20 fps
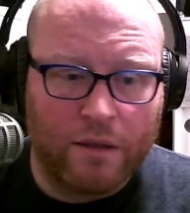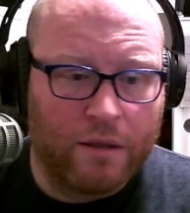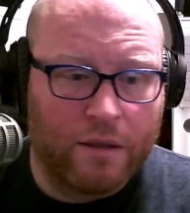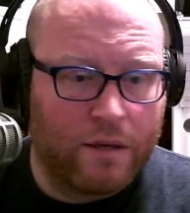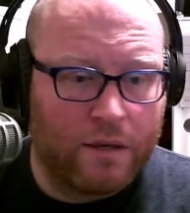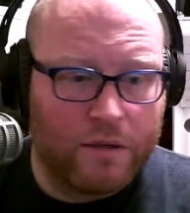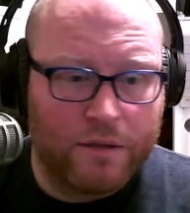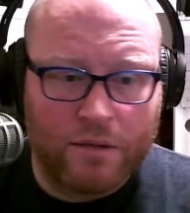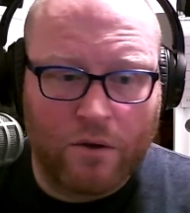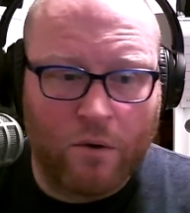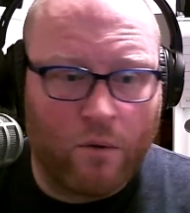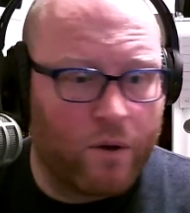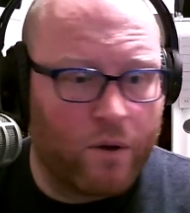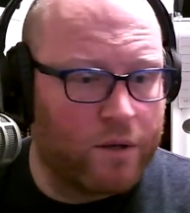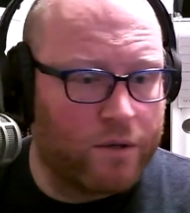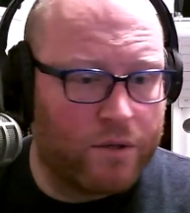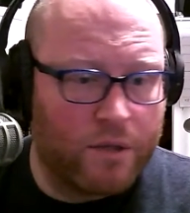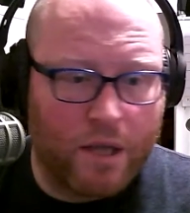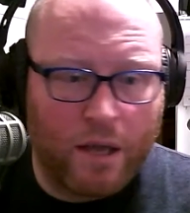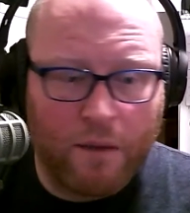that is
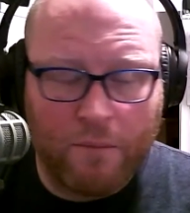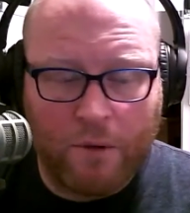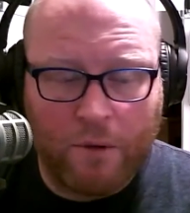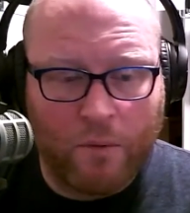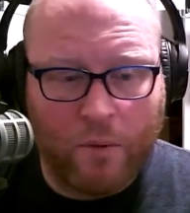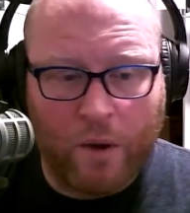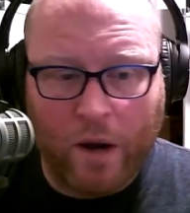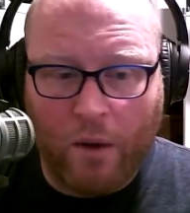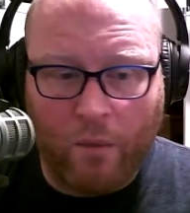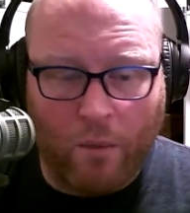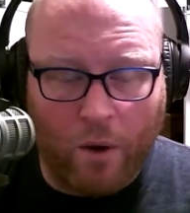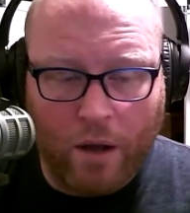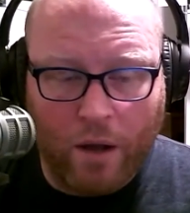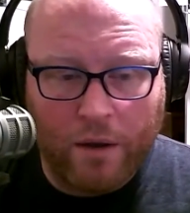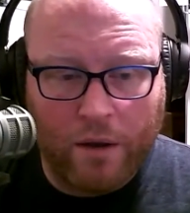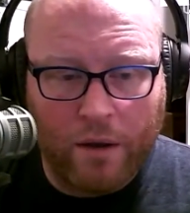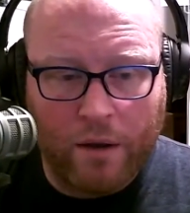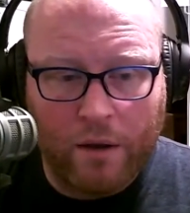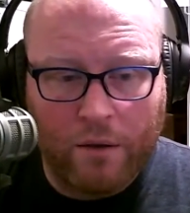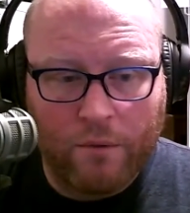going to get me what I want,
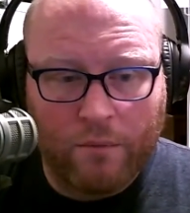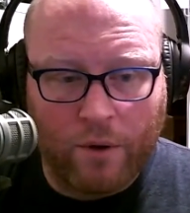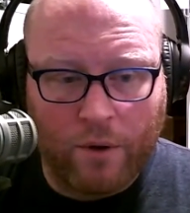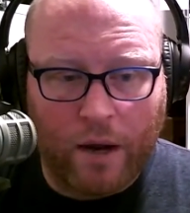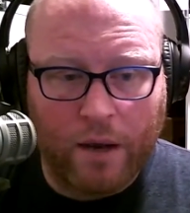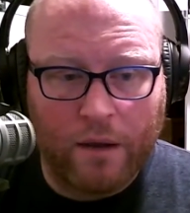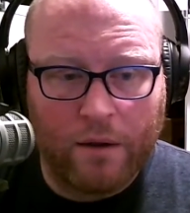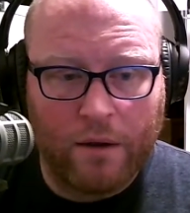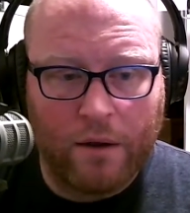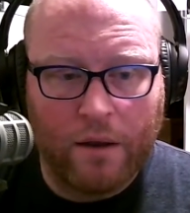right?